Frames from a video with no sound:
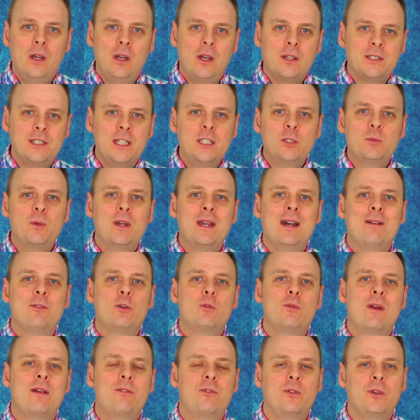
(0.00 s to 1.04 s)
Since we have a
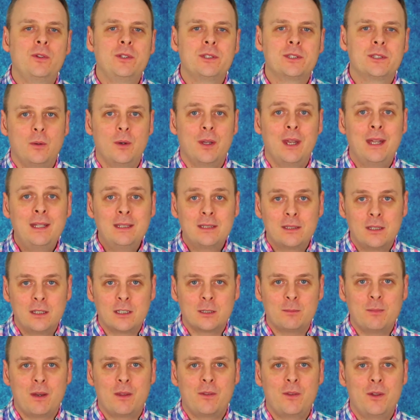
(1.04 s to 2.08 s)
reference to an
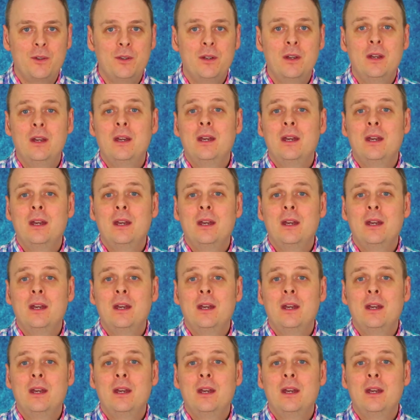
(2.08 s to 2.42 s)
instance method,